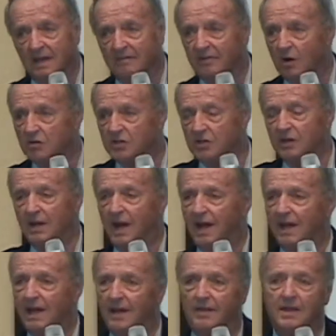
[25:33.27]
Folks,
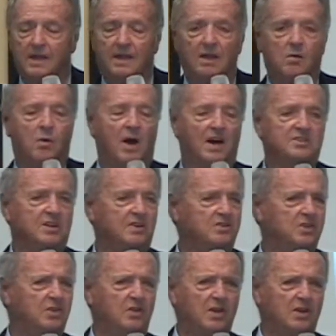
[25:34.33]
it wasn't
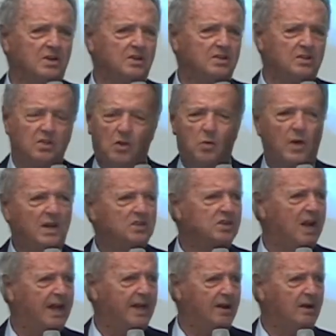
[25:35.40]
2 weeks
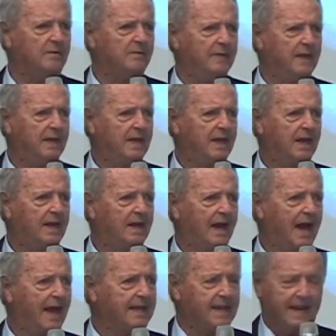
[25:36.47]
later.
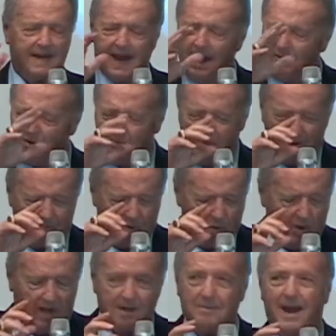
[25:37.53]
I cannot remember
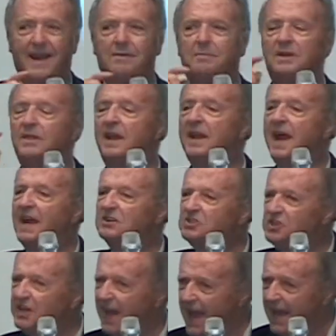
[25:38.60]
when. It might have been the
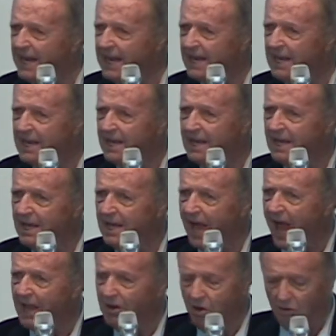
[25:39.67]
next day.
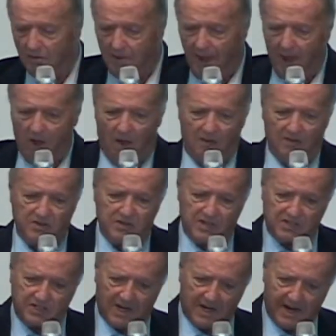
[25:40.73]
I go to my office, and
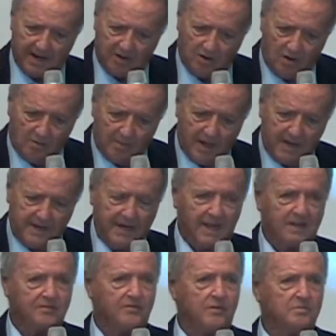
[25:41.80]
there's a letter on my
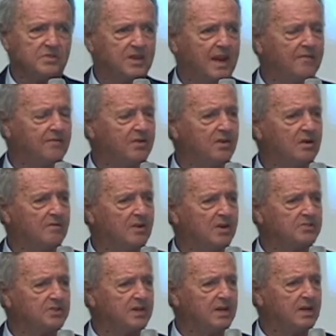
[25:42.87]
desk from Samford
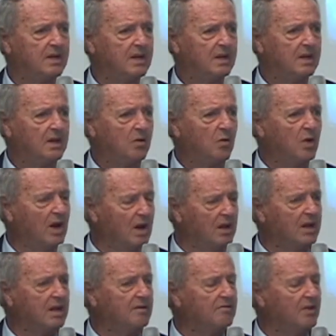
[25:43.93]
University. We're
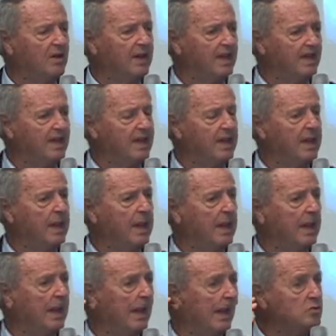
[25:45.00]
looking for a head
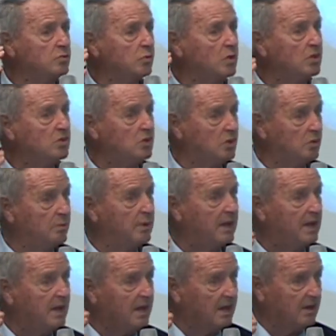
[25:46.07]
football coach. Would you
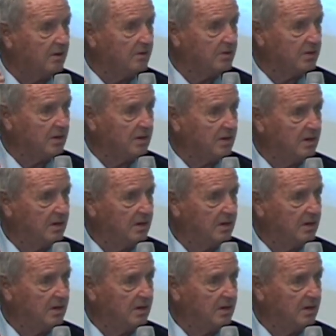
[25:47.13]
be interested?